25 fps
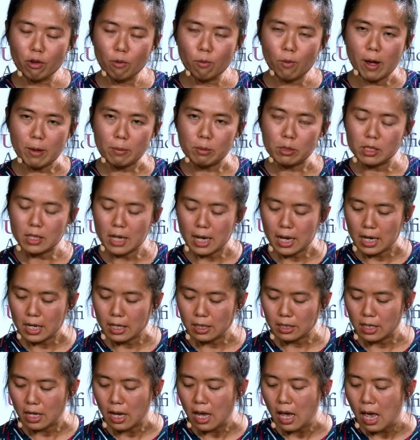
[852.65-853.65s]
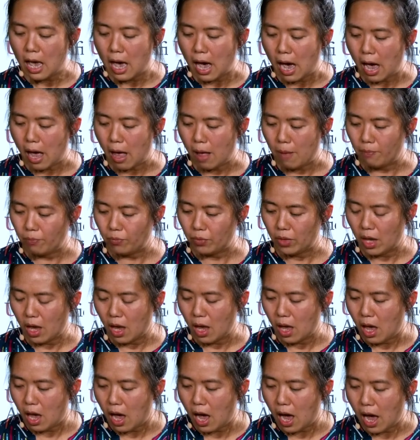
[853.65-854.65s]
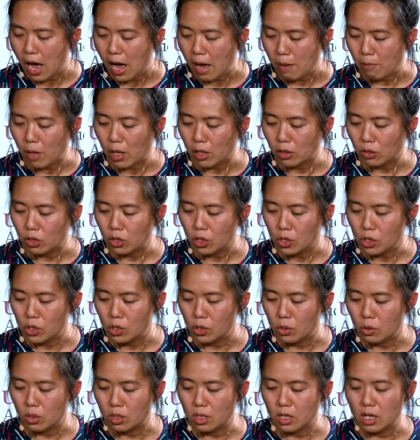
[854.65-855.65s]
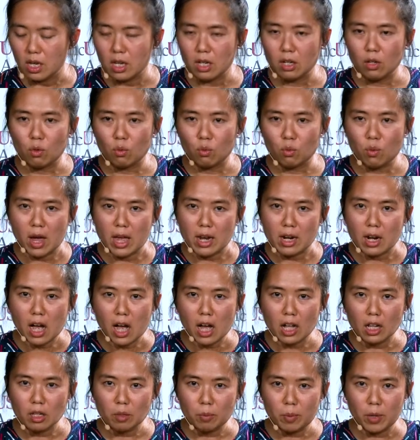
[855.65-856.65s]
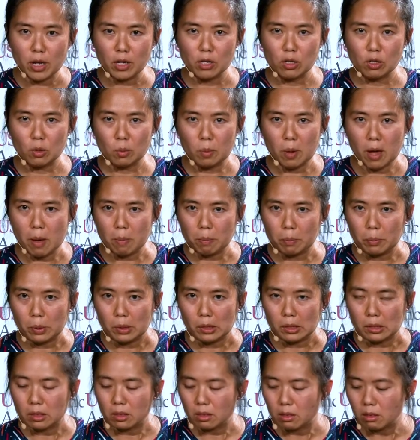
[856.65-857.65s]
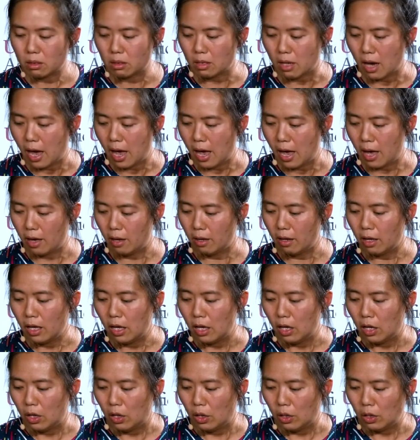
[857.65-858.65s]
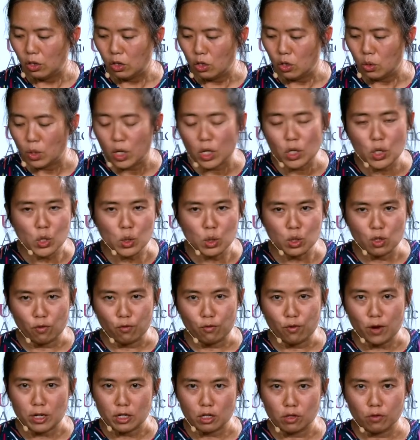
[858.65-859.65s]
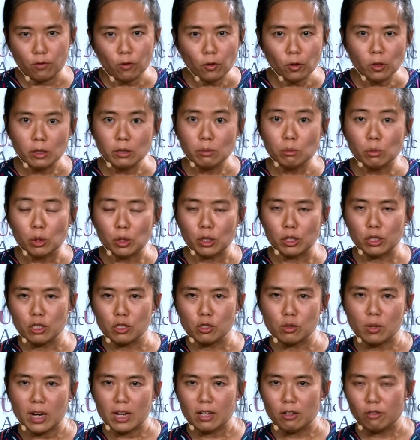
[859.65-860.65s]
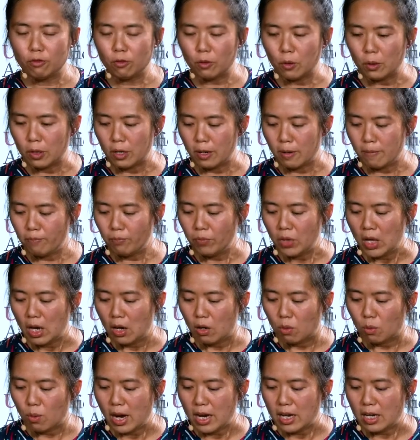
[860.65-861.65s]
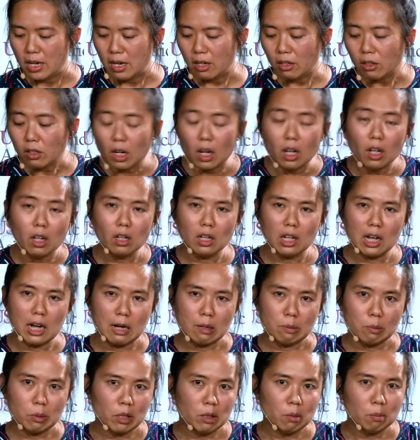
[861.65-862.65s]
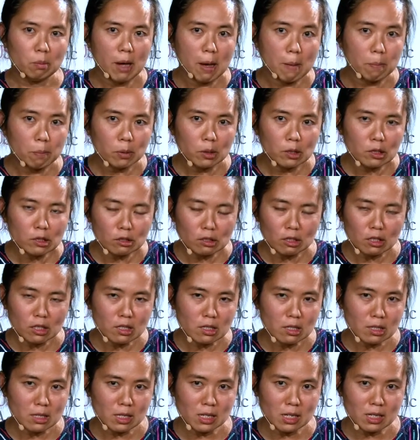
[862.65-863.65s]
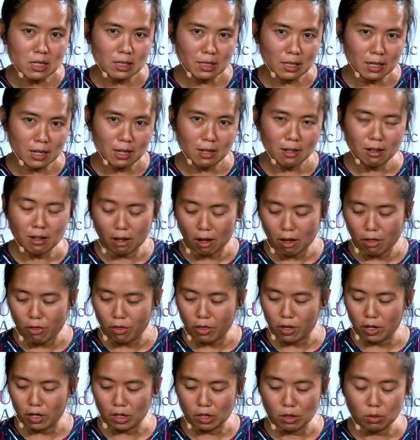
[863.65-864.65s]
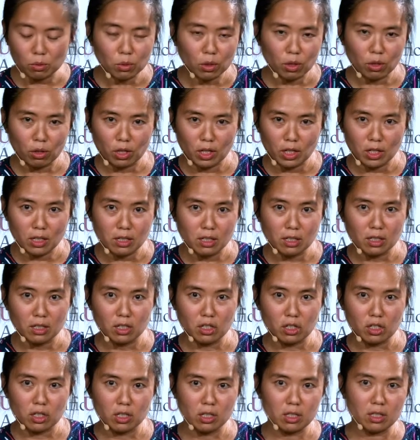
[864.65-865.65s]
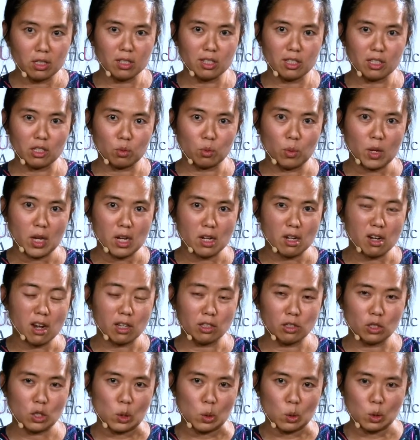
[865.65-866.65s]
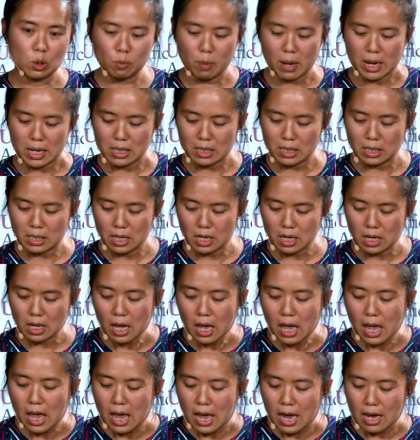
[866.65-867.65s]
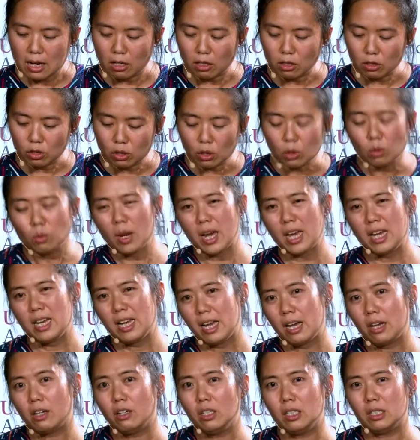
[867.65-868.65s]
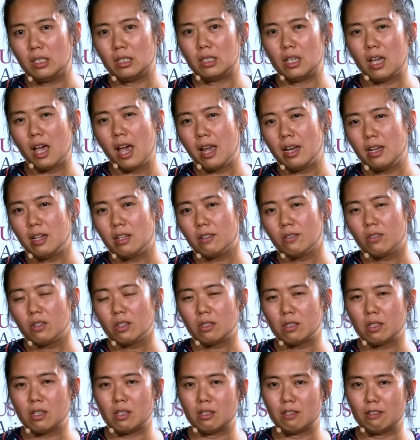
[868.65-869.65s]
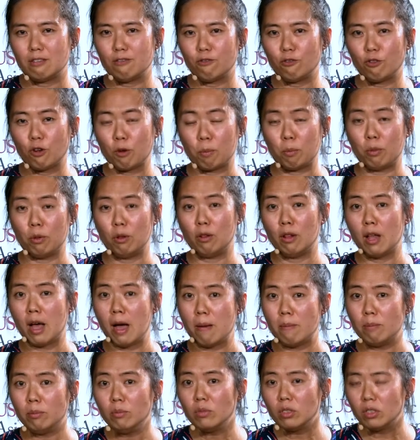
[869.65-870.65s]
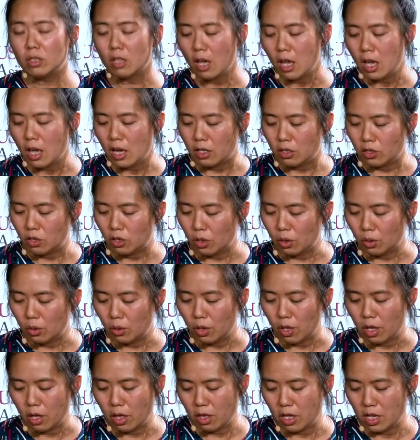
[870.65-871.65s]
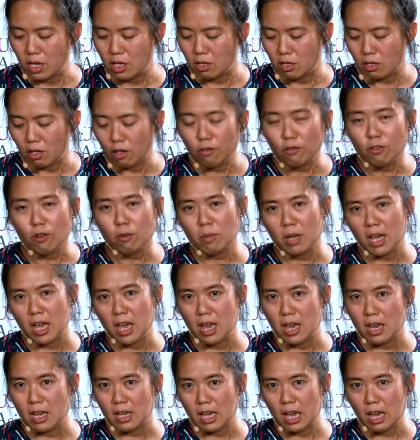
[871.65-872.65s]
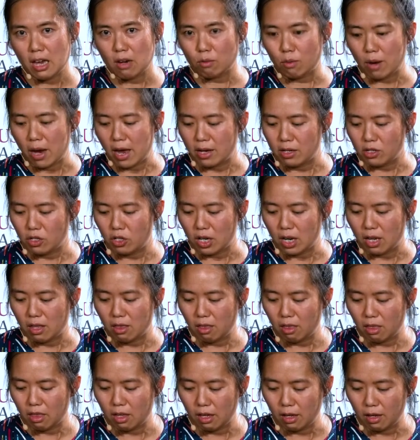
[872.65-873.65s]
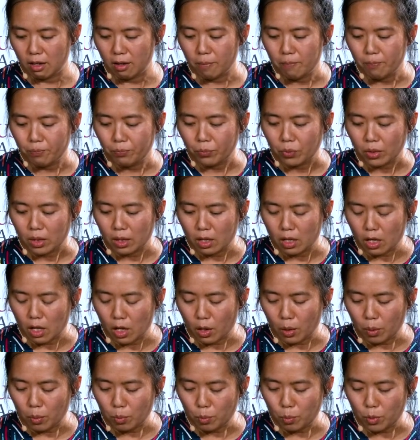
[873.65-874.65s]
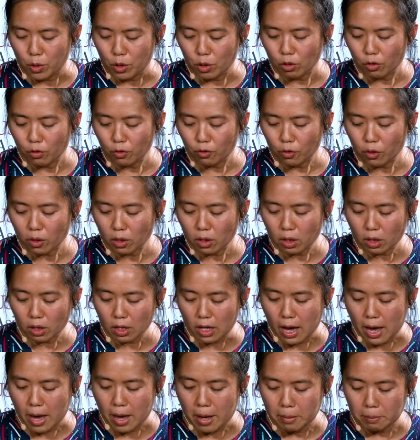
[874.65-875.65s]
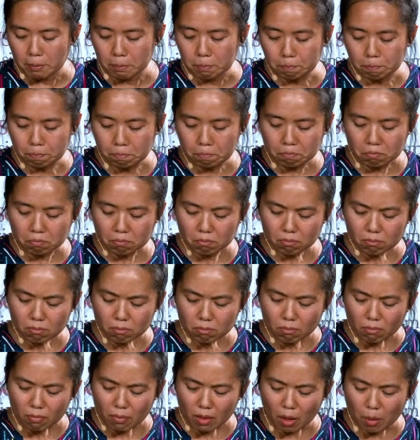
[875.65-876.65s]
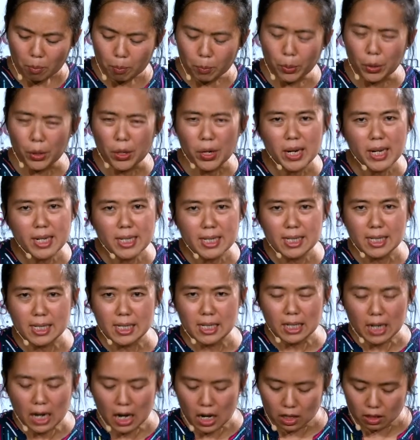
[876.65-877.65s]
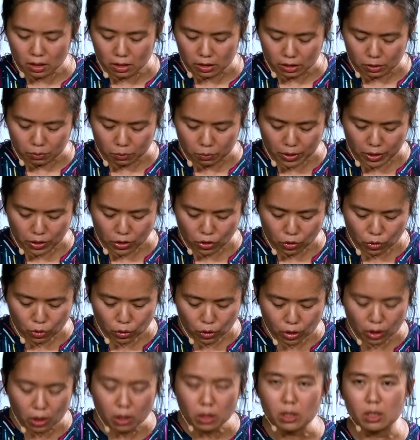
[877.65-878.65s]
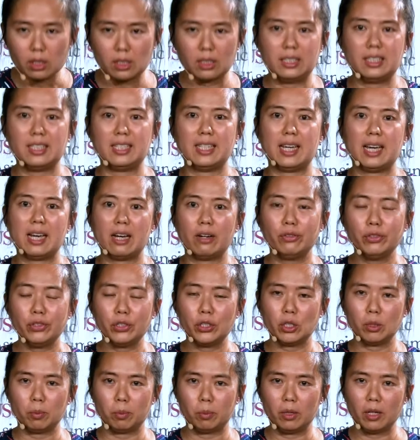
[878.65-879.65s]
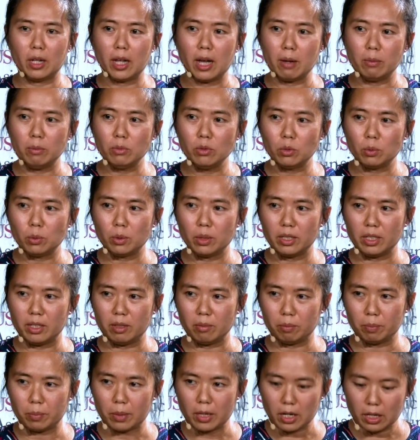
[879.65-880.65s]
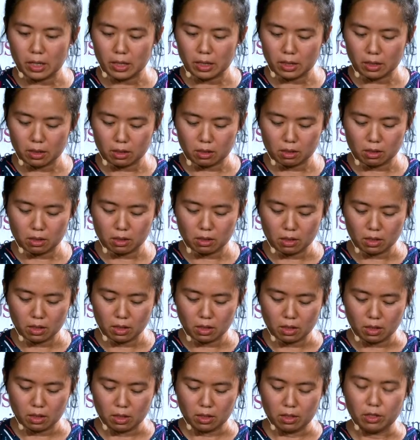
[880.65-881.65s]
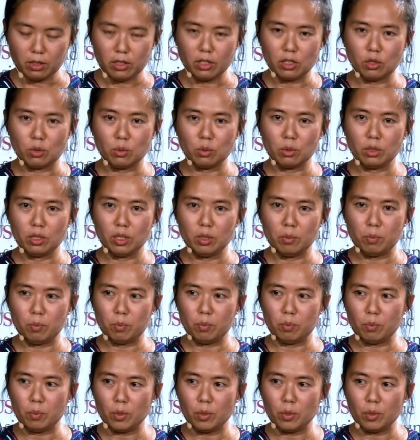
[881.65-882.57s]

the website, I'm also using red jalapeno peppers. You can use the fresh form or the dried form. Right now, Calabrian peppers are in season. They're really delicious and sweet, not too spicy. And also right now is the end of the season for plums. So these are from K&K Ranch, and the beautiful burgundy color when you cook down your plums will impart this really